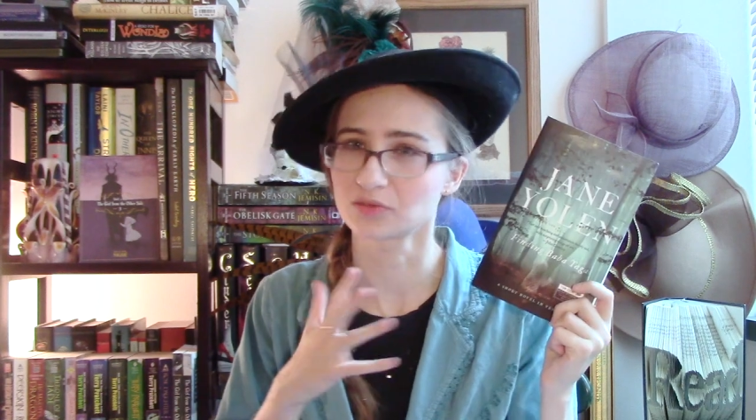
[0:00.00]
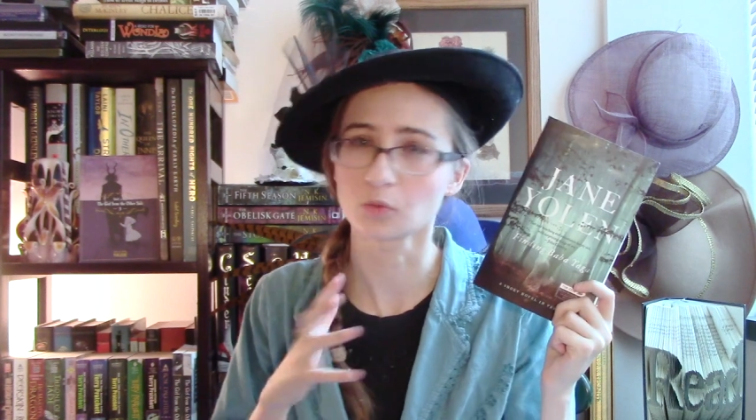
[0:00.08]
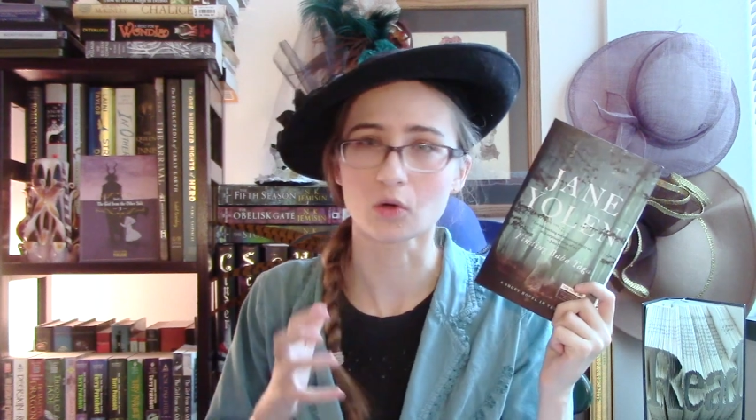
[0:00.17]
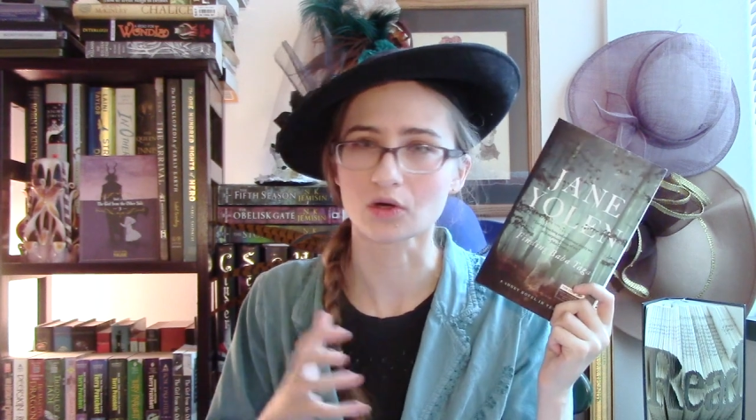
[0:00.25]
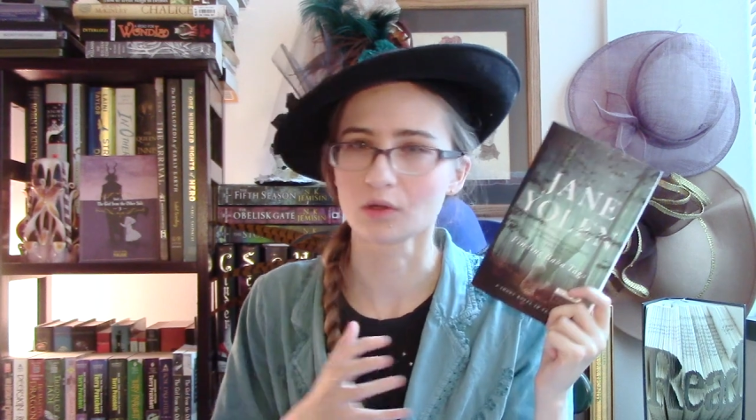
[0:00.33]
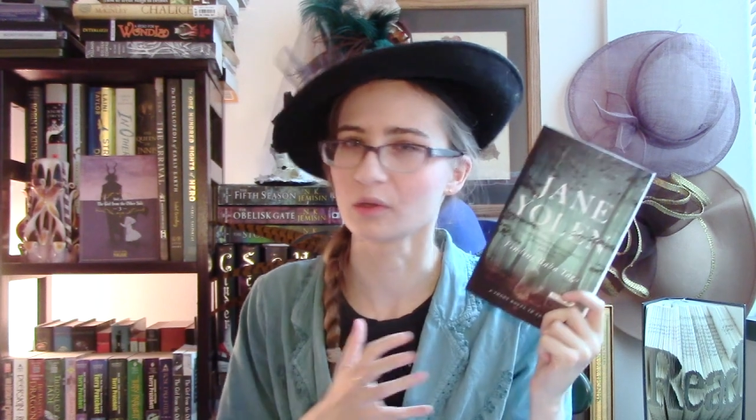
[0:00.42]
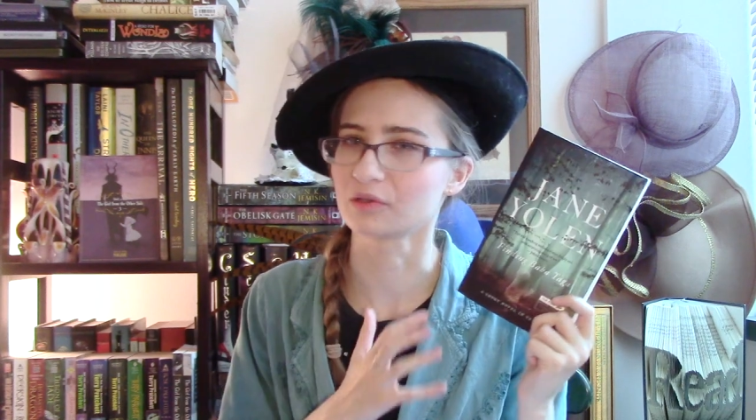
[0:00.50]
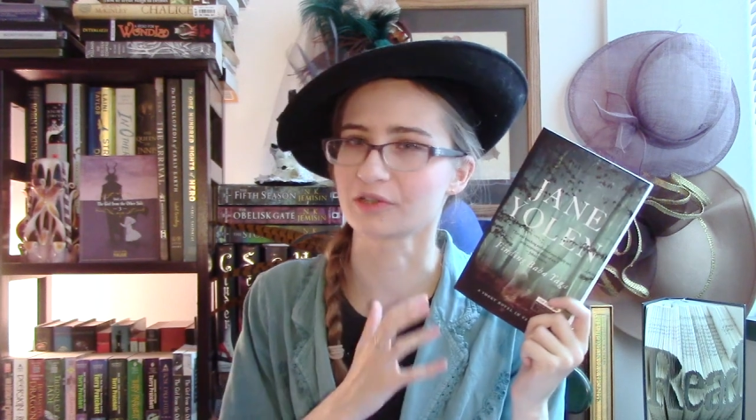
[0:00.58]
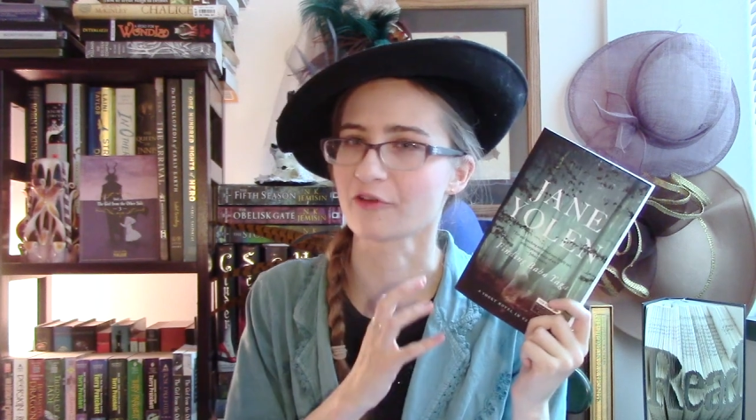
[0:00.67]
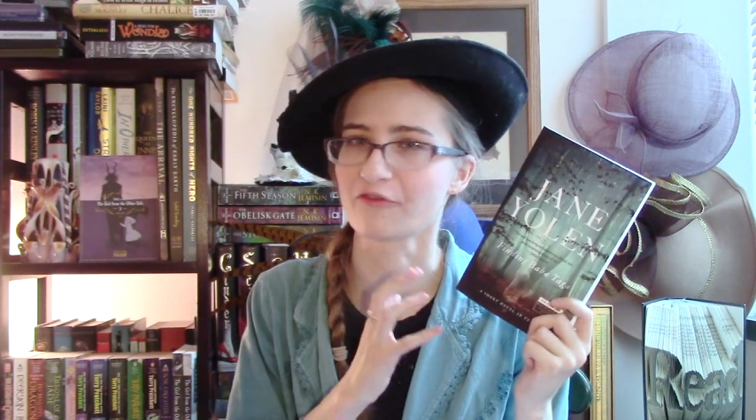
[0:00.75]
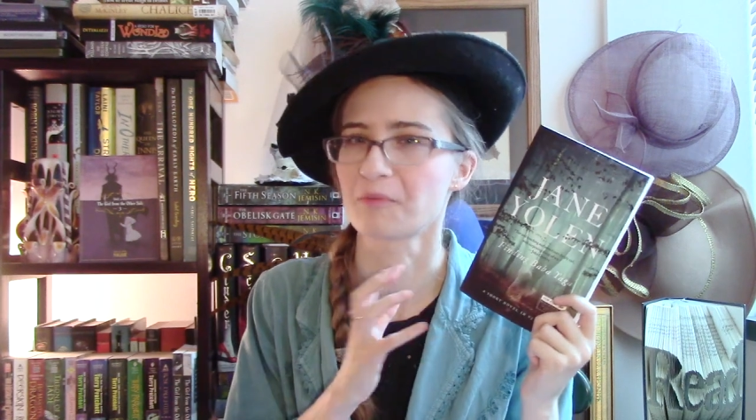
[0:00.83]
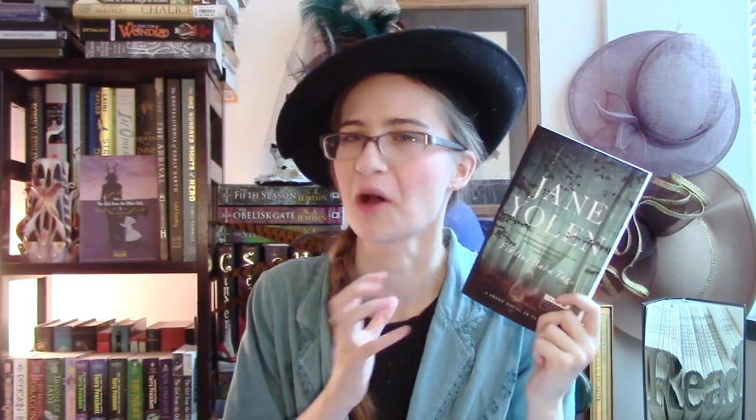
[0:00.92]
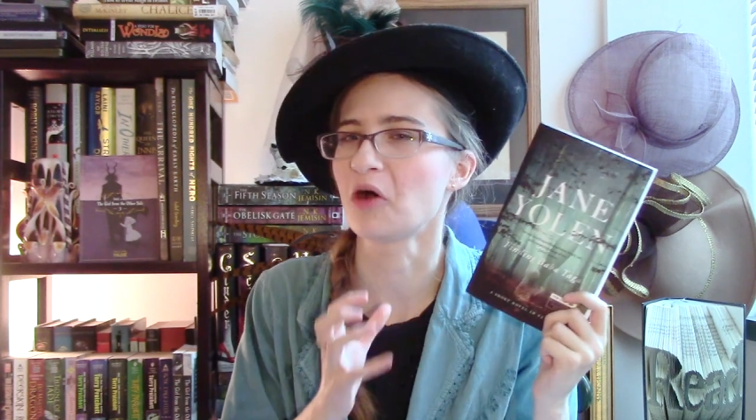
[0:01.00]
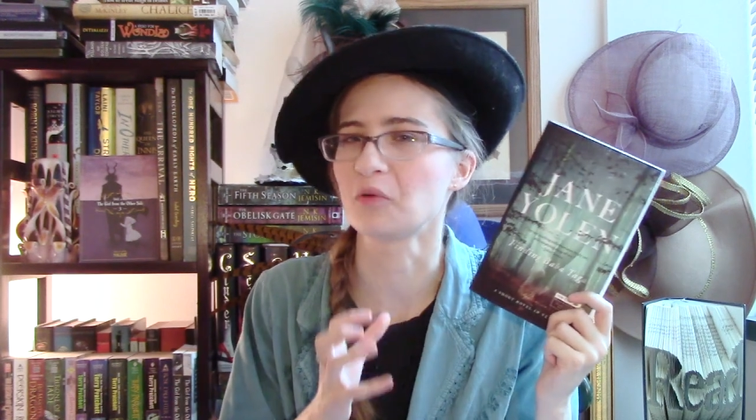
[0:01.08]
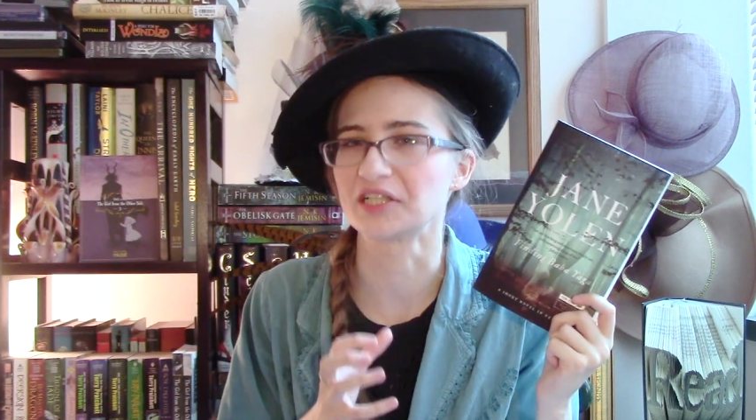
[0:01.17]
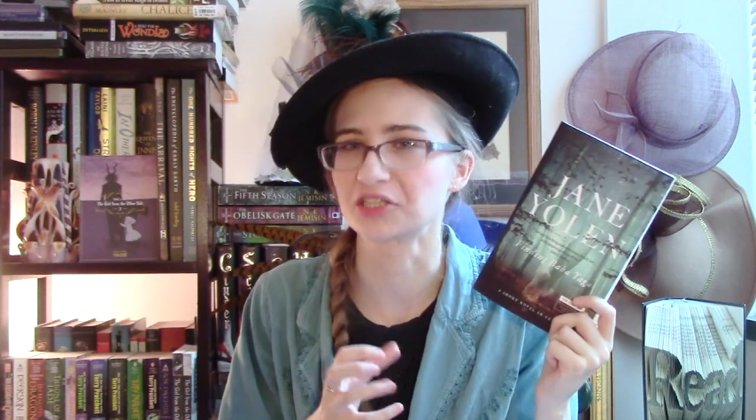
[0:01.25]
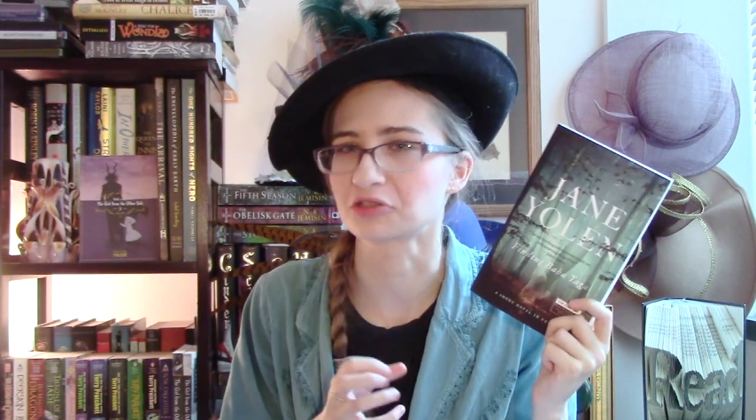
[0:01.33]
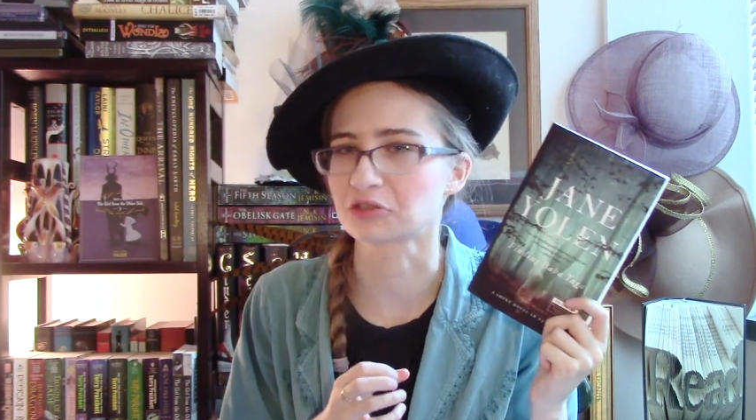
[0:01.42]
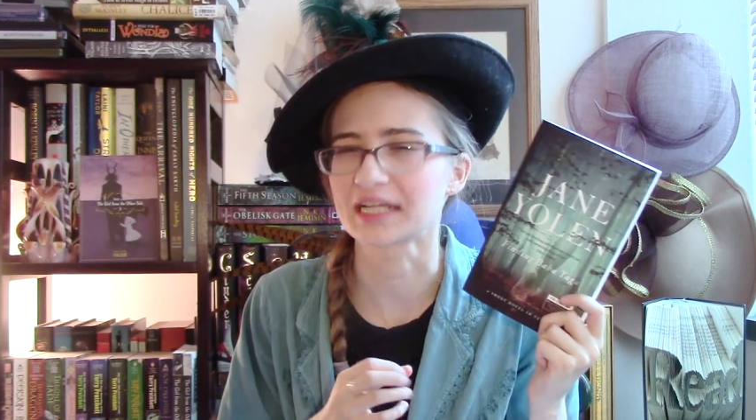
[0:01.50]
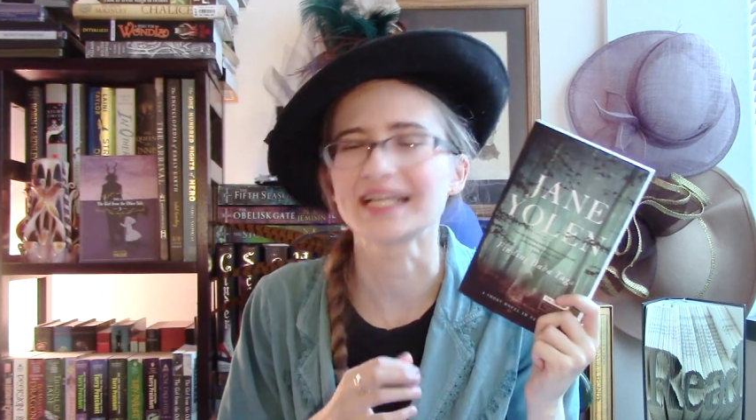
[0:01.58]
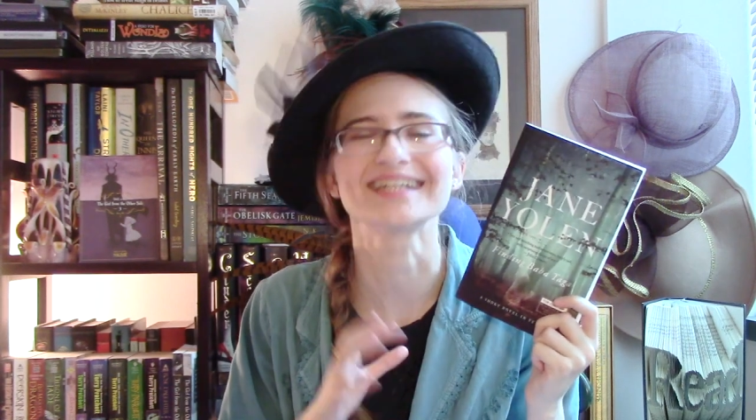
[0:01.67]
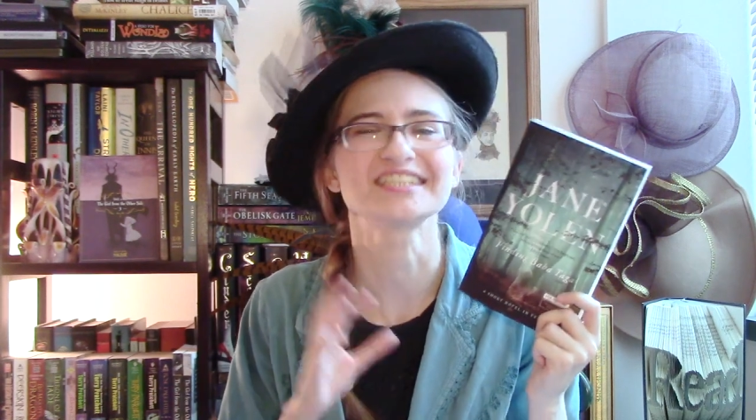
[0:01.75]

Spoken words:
world of poetry,